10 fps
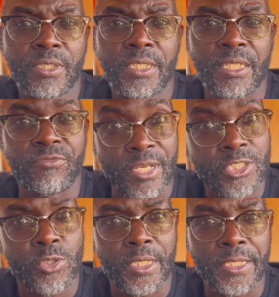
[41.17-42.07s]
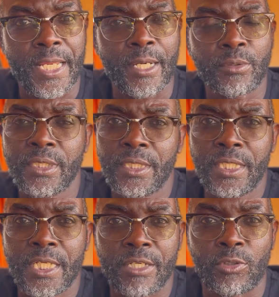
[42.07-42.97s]
eventually now
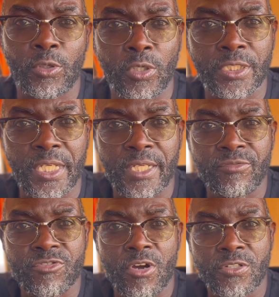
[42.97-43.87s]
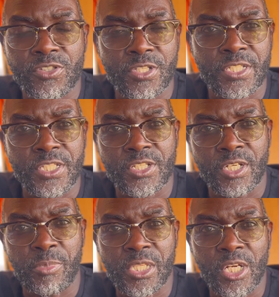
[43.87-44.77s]
here on holiday in France, and this is going to
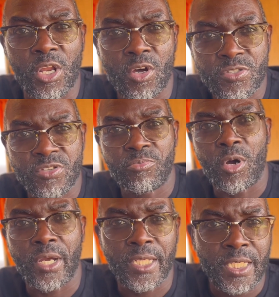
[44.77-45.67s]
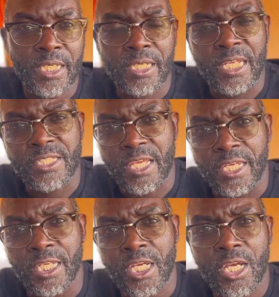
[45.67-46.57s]
be the last of my, let's say,
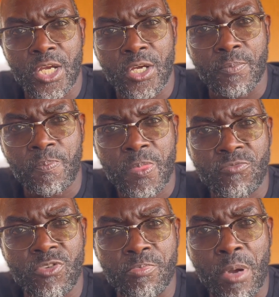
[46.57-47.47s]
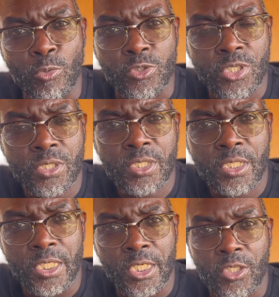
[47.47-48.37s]
remote
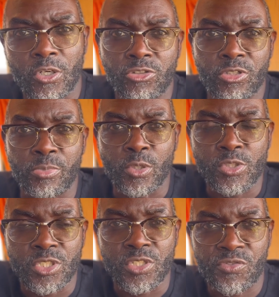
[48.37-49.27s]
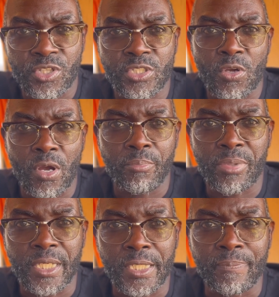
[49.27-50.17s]
contributions for the time
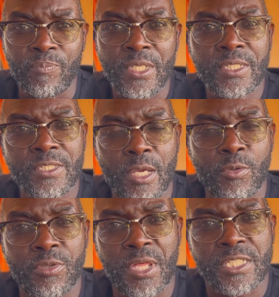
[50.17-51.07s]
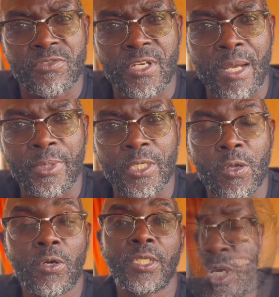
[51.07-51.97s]
being. So thanks for coming
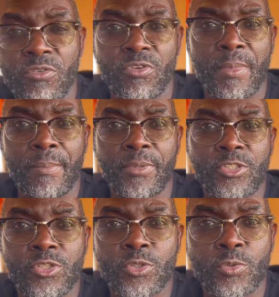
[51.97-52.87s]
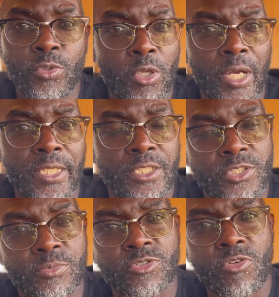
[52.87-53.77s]
along. Remember to like,
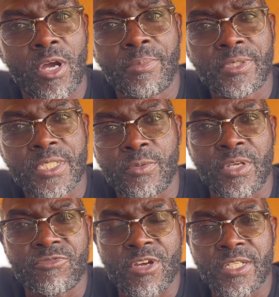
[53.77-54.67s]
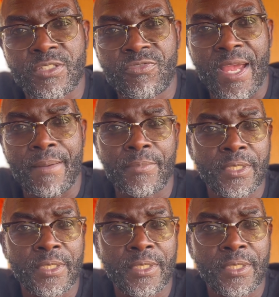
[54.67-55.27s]
subscribe, tell your friends, fam,